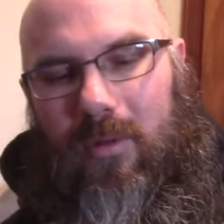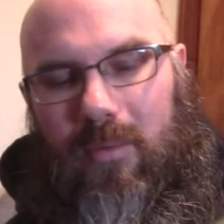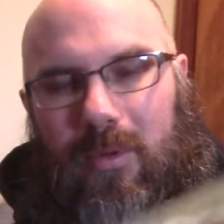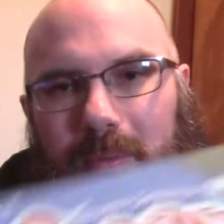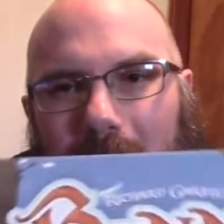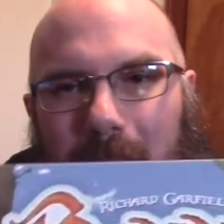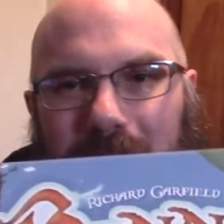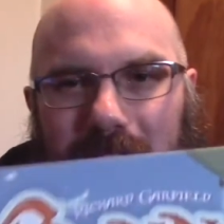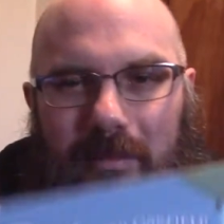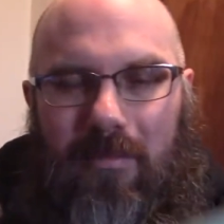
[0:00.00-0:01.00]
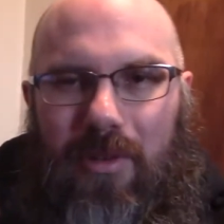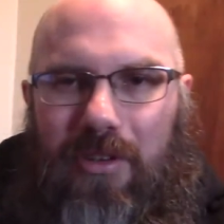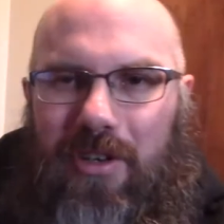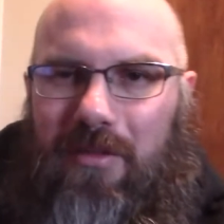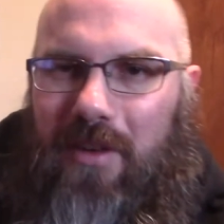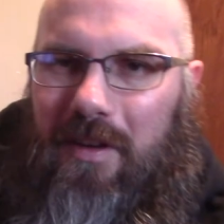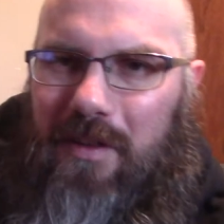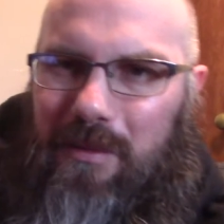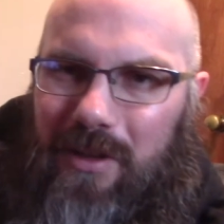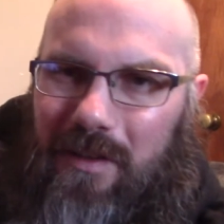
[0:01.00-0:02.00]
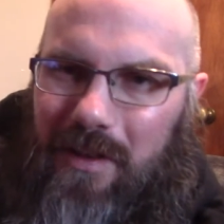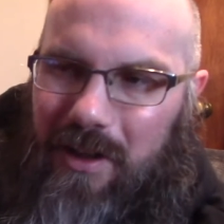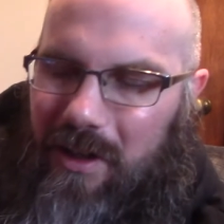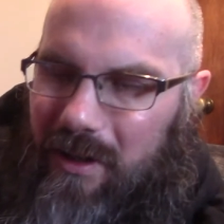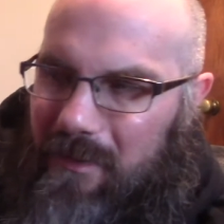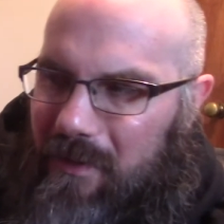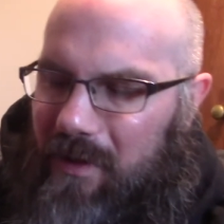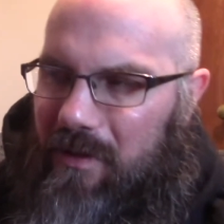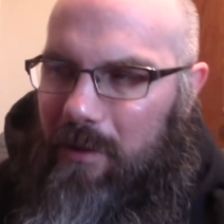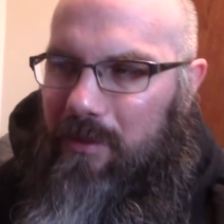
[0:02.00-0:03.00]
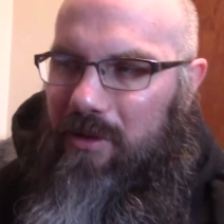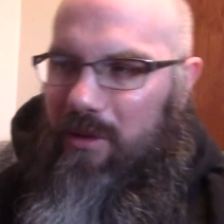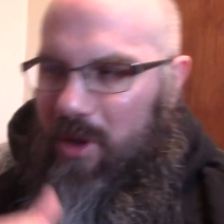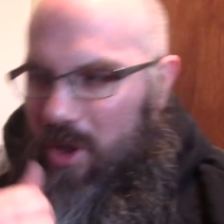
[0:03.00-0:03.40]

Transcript: with rabbits and building your fiefdoms and everything. Fiefdoms.